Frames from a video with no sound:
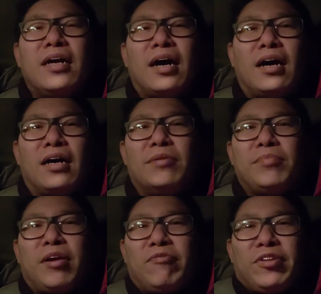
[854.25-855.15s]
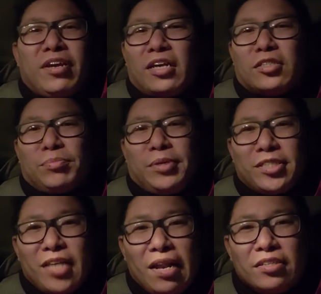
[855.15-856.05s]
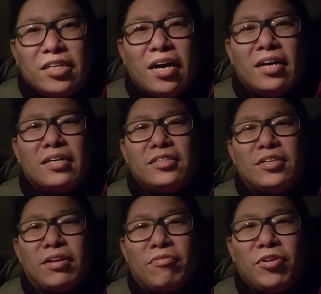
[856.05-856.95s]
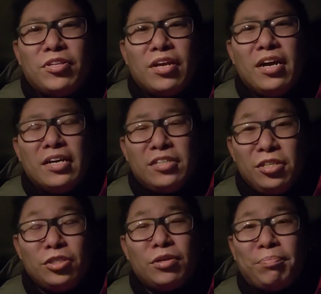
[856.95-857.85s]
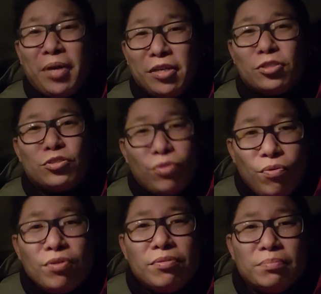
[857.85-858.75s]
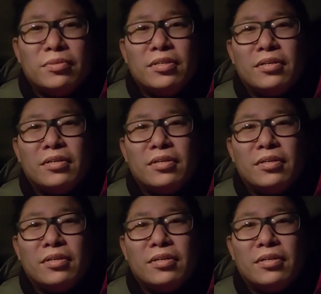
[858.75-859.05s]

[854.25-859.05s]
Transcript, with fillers: Um, everything has to be sanitized and everything. This is a big storm,